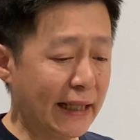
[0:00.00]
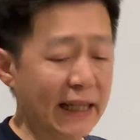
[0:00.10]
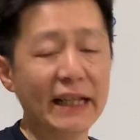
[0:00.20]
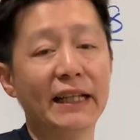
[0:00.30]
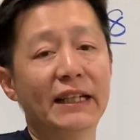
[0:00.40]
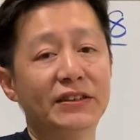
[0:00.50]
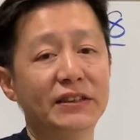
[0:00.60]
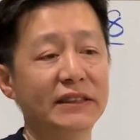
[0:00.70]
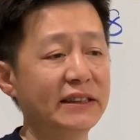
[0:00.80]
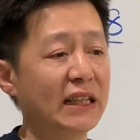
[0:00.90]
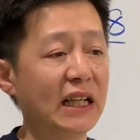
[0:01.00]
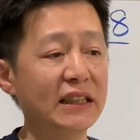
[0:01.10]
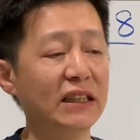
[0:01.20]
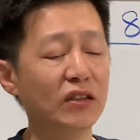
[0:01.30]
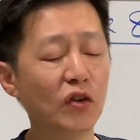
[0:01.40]
and clash is
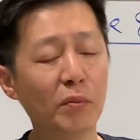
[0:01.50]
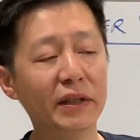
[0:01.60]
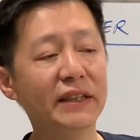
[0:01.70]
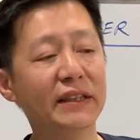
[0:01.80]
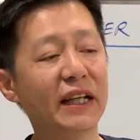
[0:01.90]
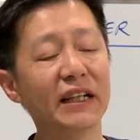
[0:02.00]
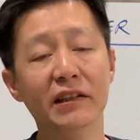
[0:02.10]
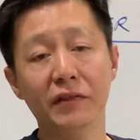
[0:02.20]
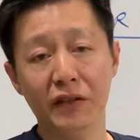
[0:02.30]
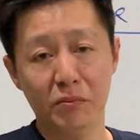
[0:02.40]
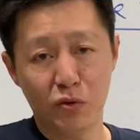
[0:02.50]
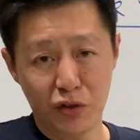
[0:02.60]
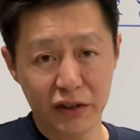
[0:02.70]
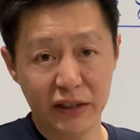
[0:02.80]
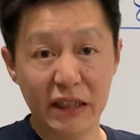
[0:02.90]
normally negative
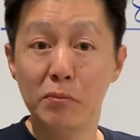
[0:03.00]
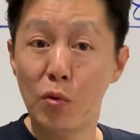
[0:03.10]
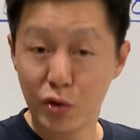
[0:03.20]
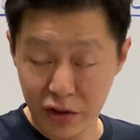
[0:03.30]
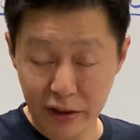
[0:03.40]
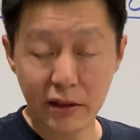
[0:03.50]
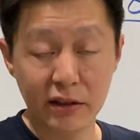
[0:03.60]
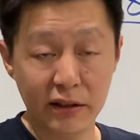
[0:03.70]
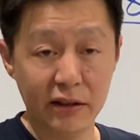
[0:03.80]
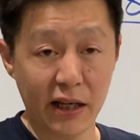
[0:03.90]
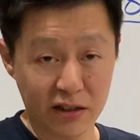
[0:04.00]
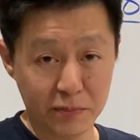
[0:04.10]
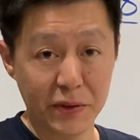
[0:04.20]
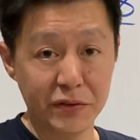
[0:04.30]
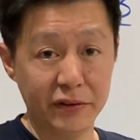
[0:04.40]
emotional
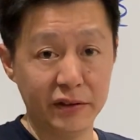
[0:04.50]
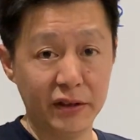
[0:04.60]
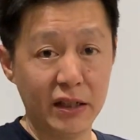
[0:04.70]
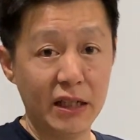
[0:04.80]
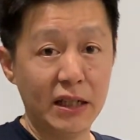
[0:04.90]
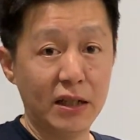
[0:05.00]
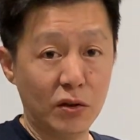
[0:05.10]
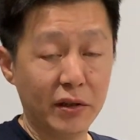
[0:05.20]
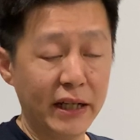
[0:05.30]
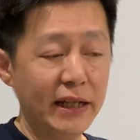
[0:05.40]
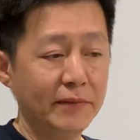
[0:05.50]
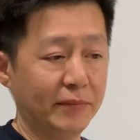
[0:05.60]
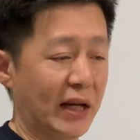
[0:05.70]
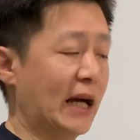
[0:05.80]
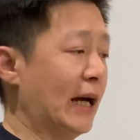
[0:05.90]
experience. Okay,
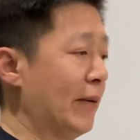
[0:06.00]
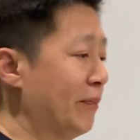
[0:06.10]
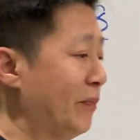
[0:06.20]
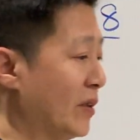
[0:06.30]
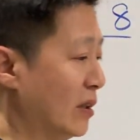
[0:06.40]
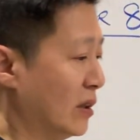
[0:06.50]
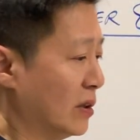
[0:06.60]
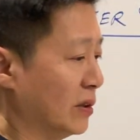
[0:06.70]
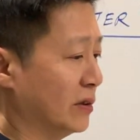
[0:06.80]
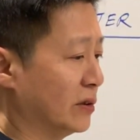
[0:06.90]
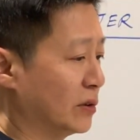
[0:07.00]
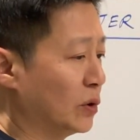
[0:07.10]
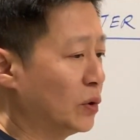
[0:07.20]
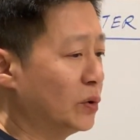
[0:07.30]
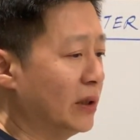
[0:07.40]

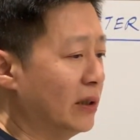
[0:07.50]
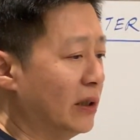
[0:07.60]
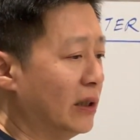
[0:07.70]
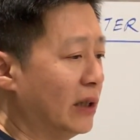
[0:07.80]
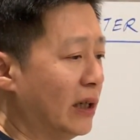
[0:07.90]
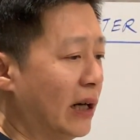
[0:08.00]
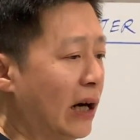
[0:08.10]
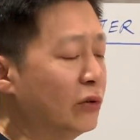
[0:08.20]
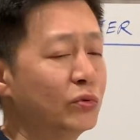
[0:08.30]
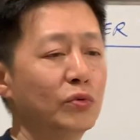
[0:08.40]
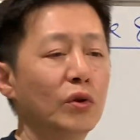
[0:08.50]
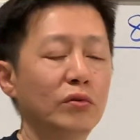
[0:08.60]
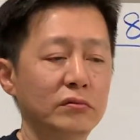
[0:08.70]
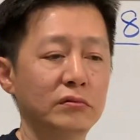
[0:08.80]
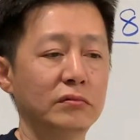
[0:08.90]
so how to
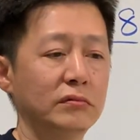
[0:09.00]
know?